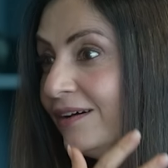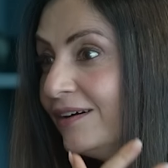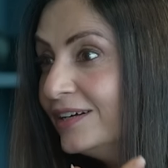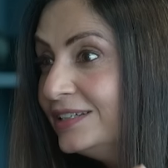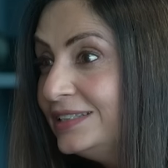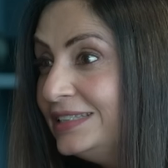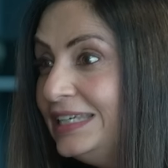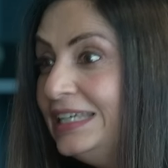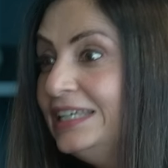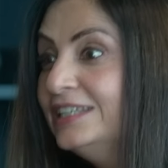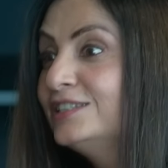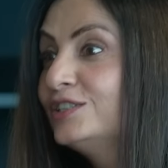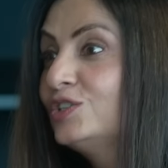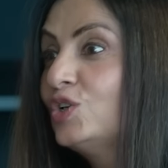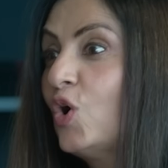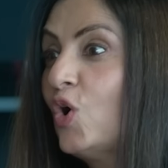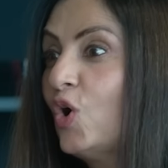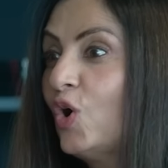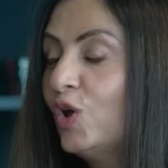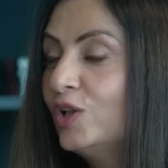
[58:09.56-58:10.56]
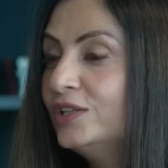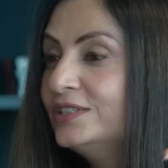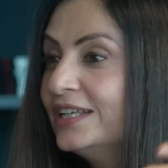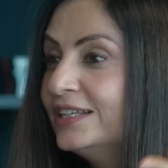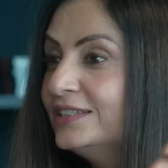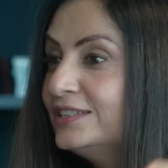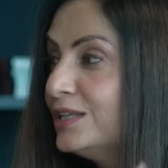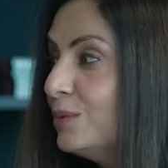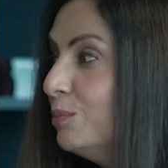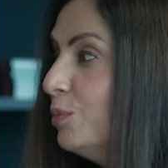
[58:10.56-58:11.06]
uh, tea stalls,
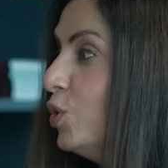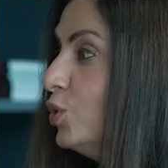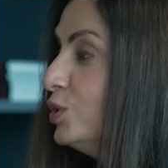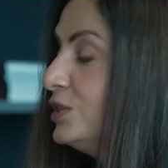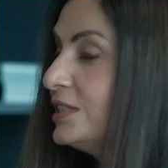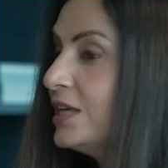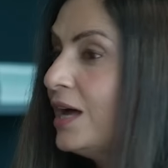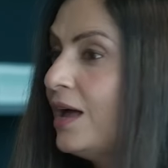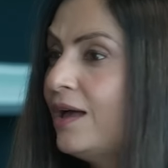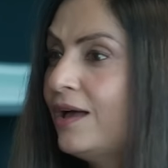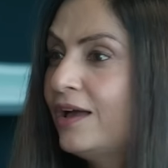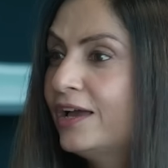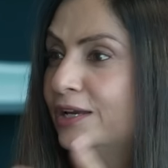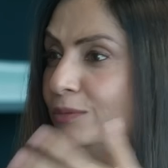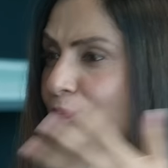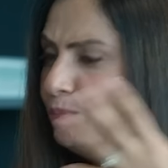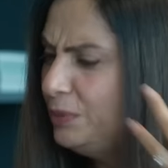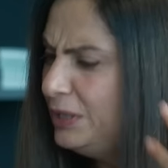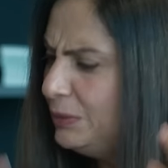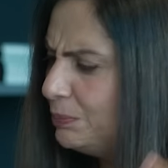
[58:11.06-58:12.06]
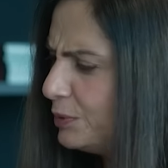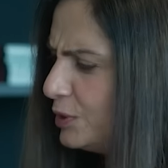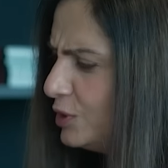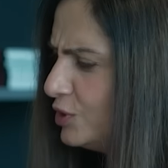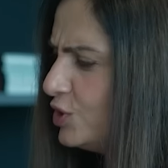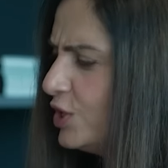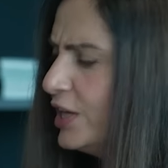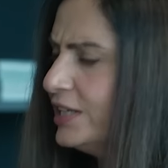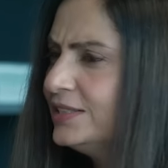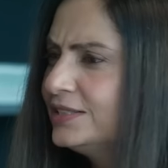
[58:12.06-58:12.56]
and samosa, and people
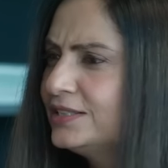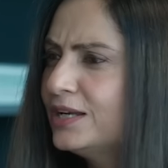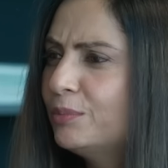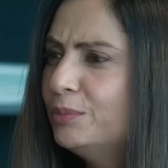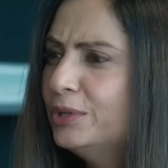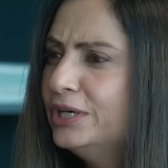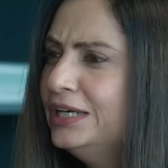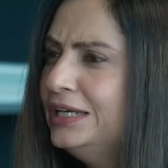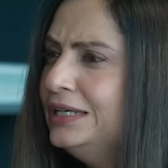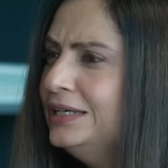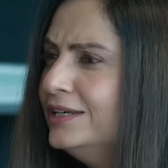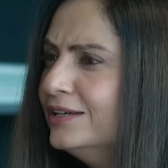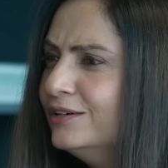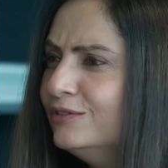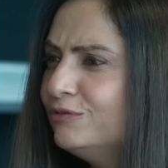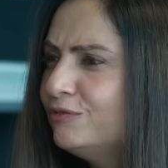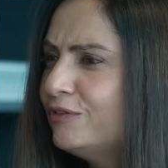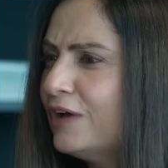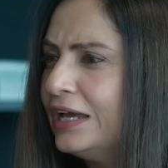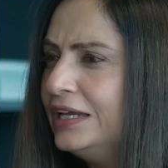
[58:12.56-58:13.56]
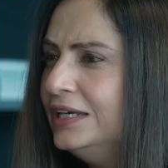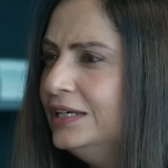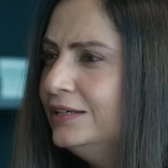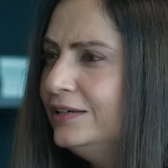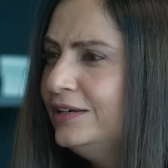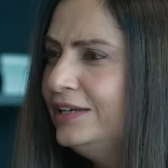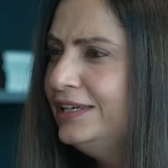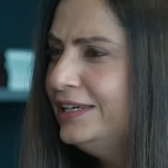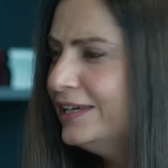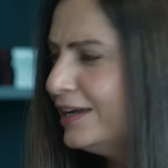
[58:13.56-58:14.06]
dressed up in Indian oh,
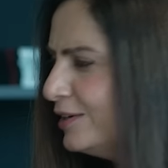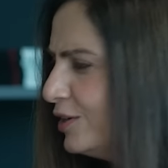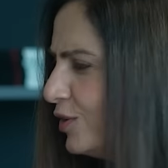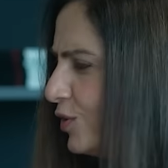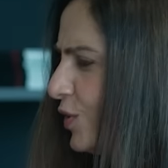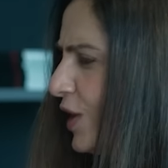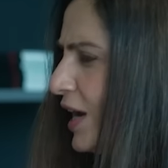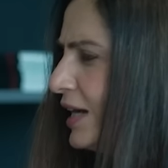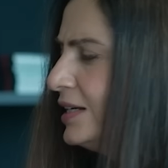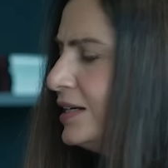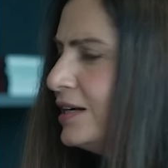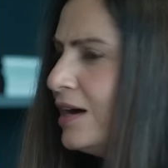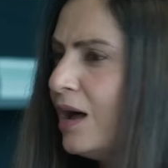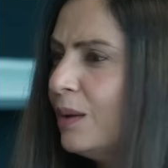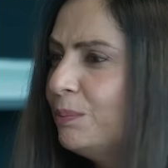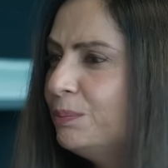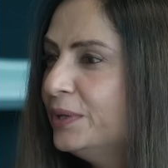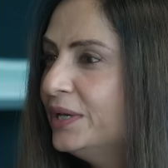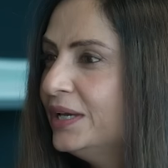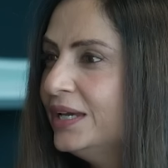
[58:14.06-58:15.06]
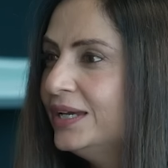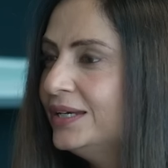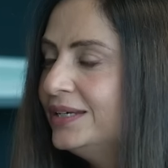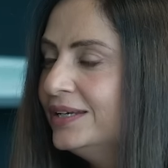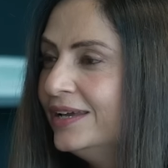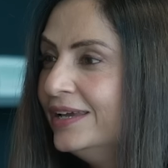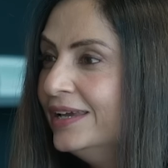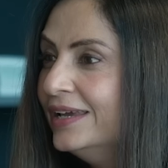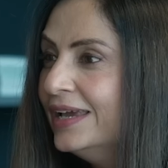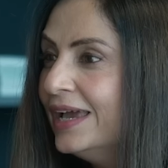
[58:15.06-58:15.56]
finery, and a red carpet,
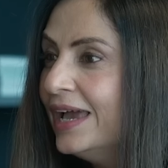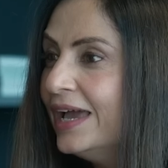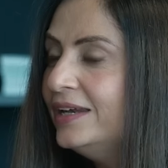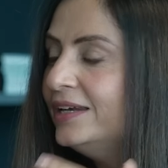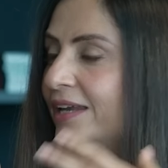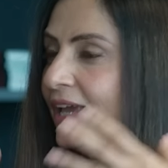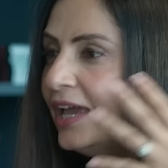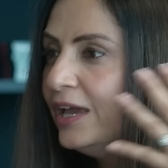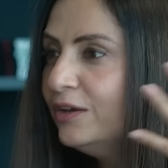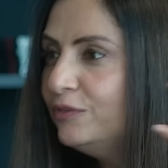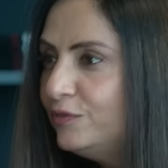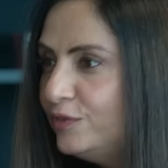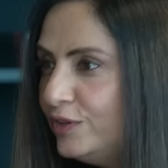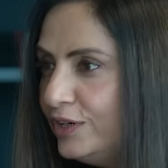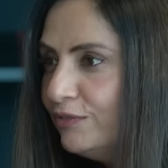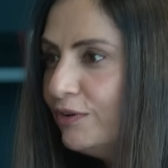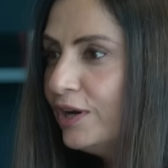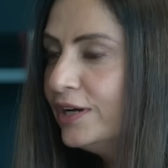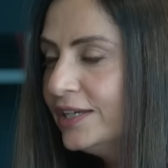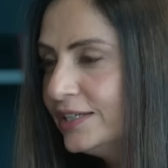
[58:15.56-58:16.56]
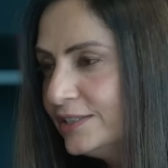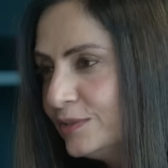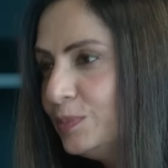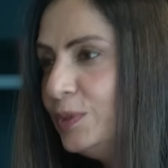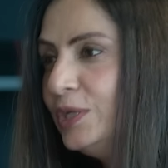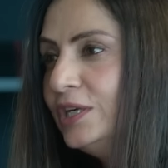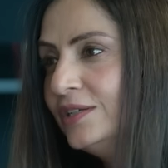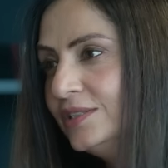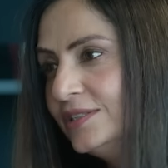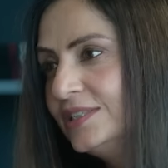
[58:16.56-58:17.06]
and everyone
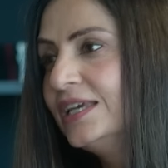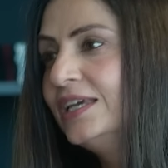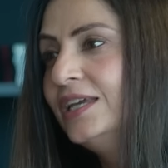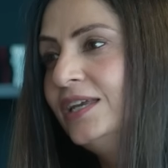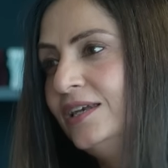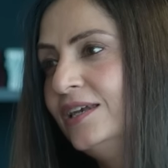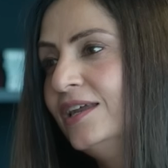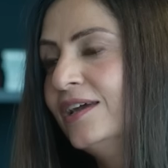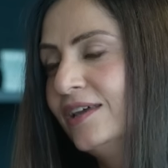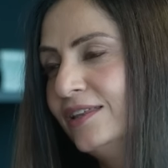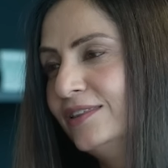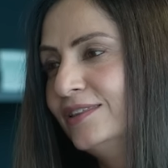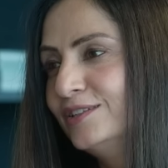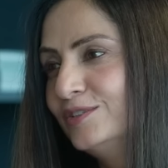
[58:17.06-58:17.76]
experiencing India in